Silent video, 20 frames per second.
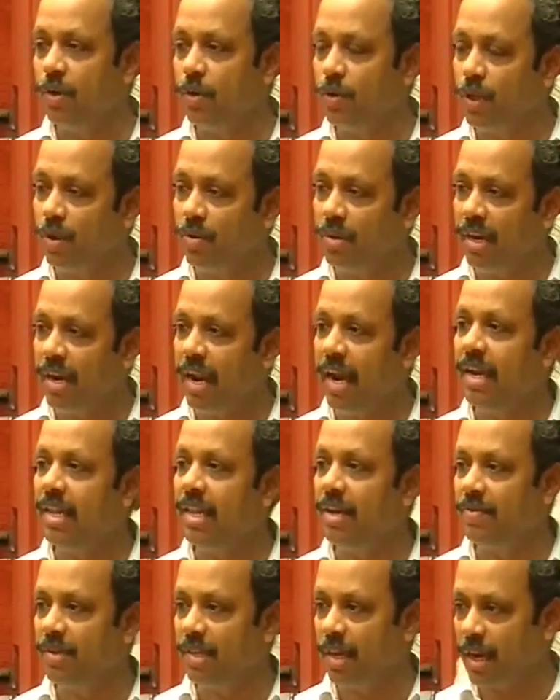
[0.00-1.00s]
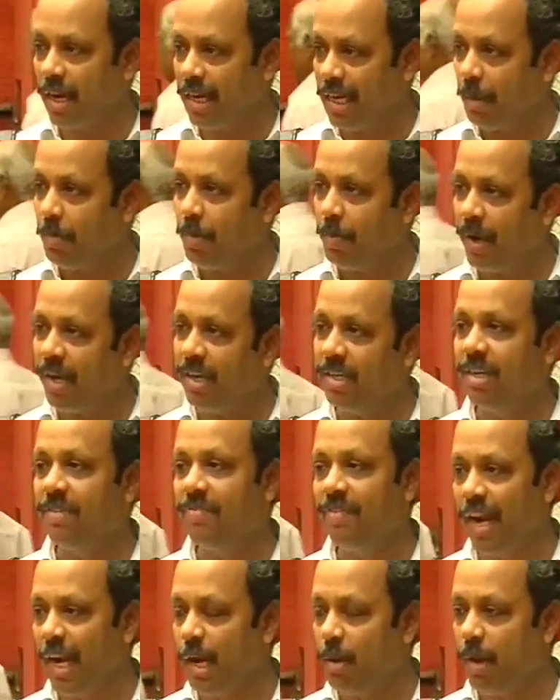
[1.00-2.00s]
In 2009, there was a contempt petition
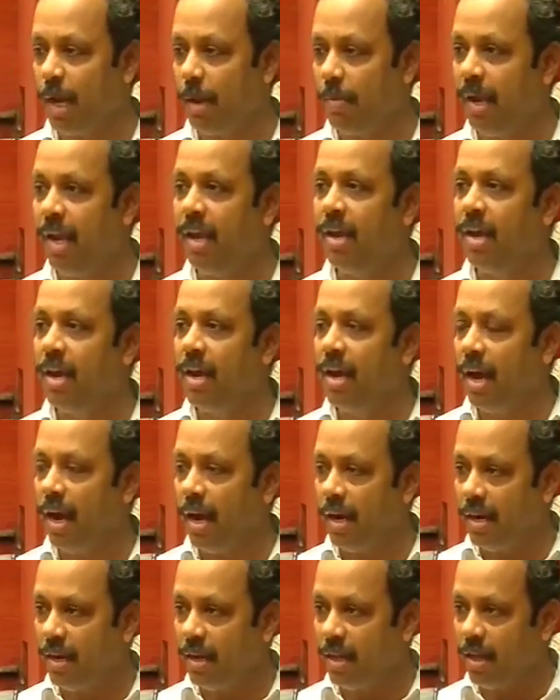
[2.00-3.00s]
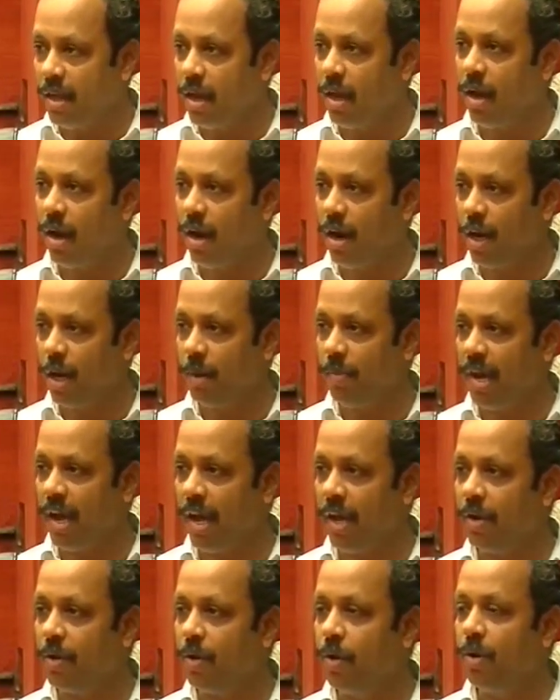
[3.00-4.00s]
filed by me, and uh, Honorable
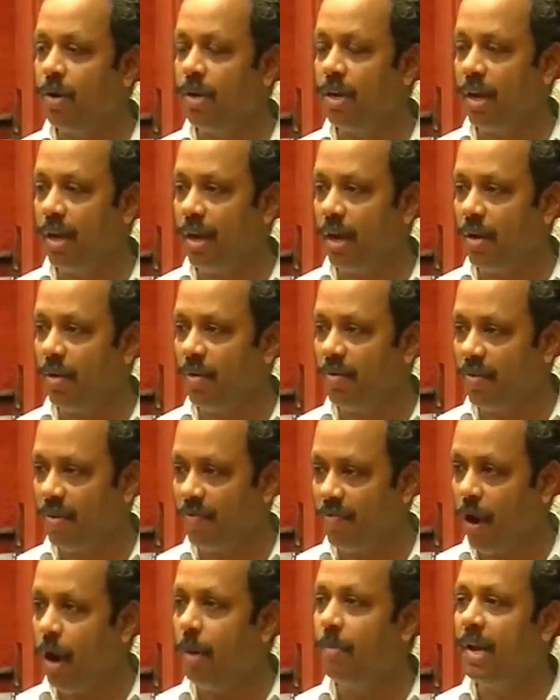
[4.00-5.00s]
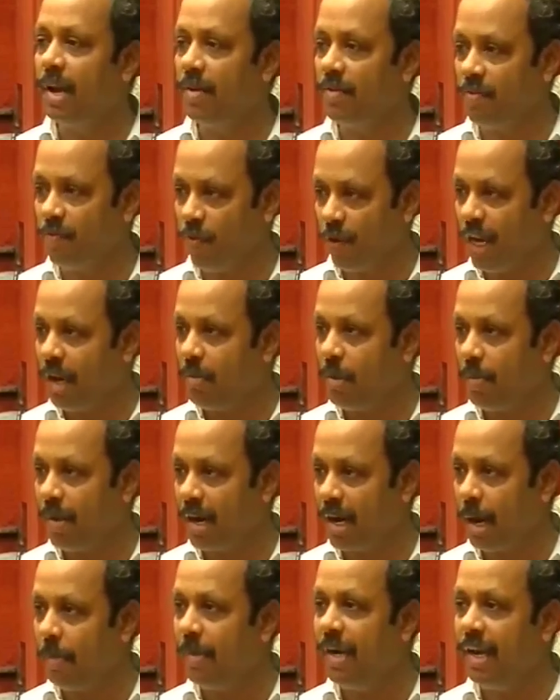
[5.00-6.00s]
High Court uh, formed a
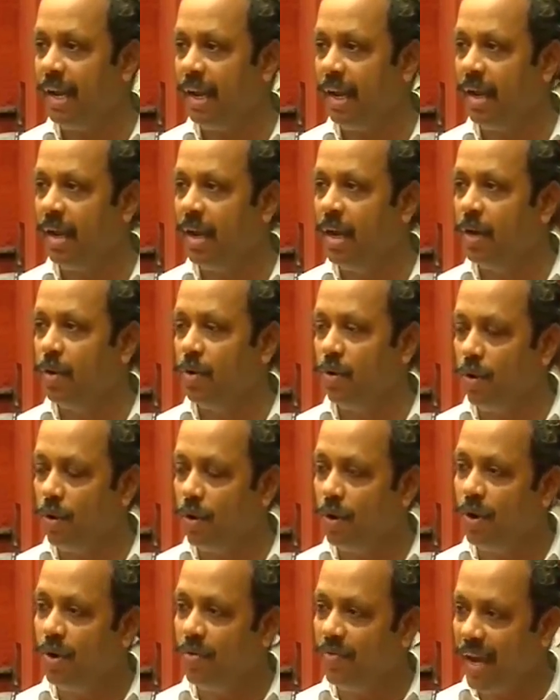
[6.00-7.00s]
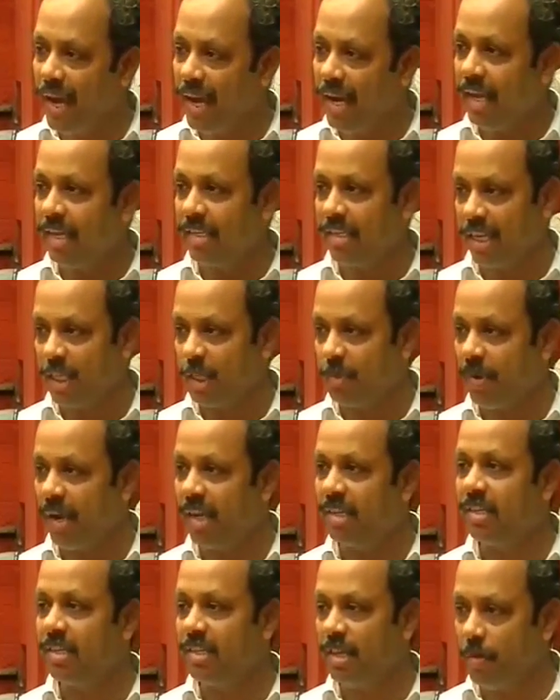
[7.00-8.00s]
14-member committee to look into various
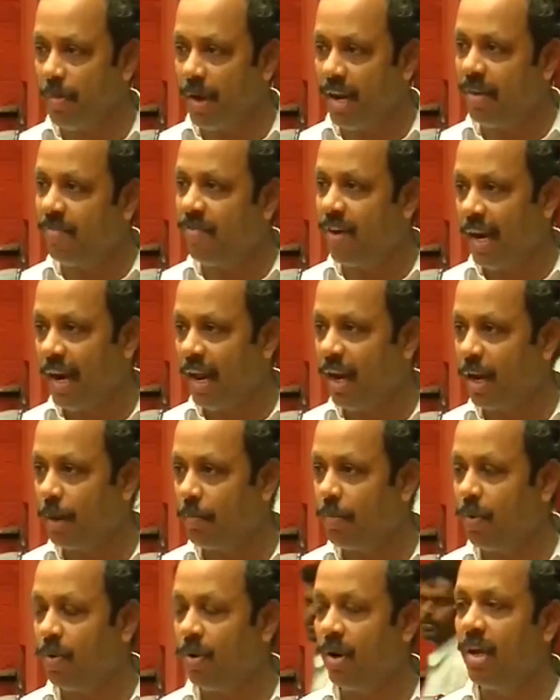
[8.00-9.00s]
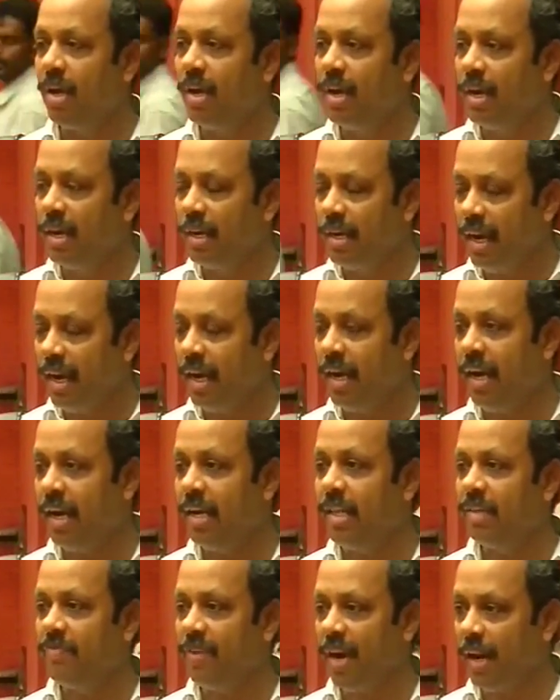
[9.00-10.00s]
aspects and submit a final report. Till
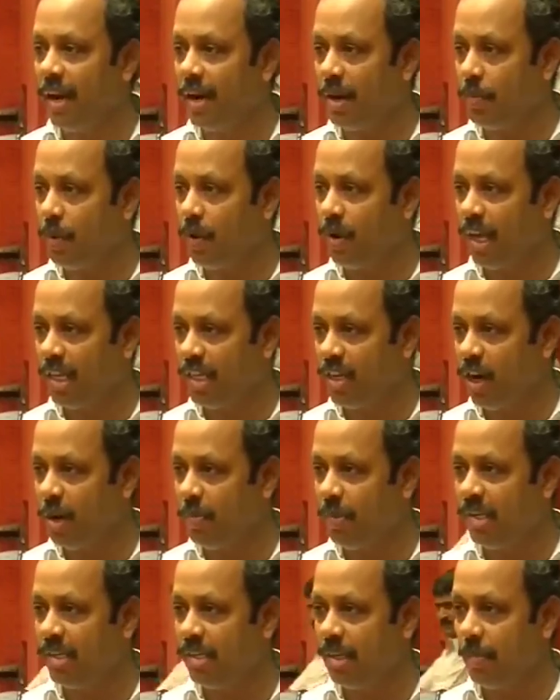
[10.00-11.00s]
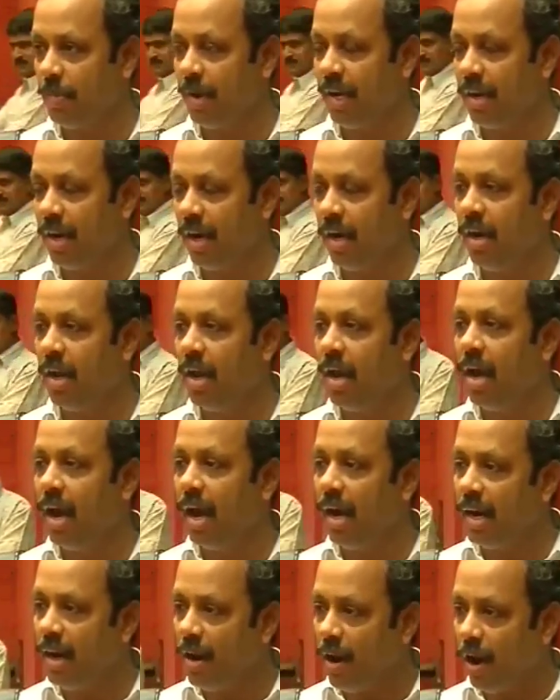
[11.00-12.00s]
date, the final report has not been submitted
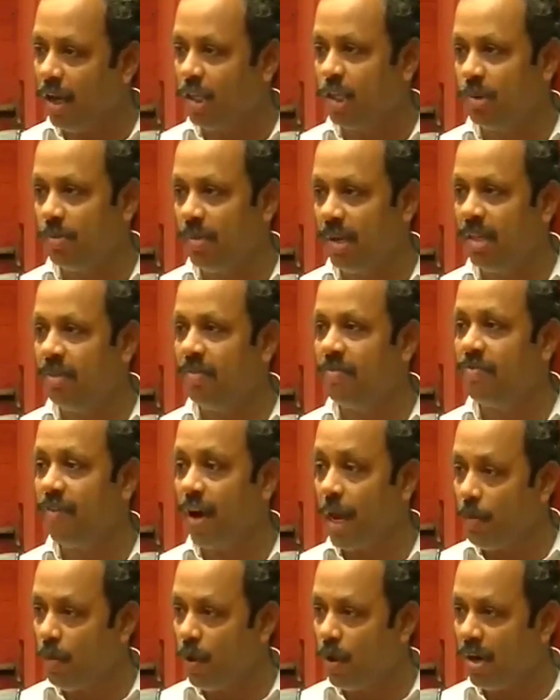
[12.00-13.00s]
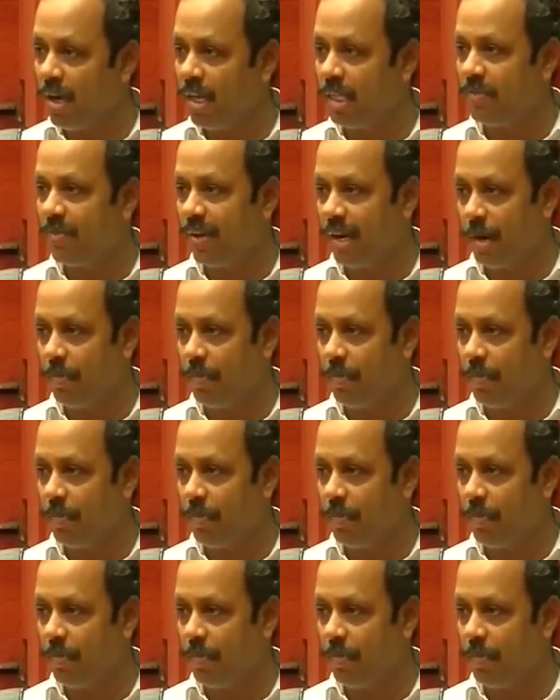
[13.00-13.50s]
and last month, five more deaths were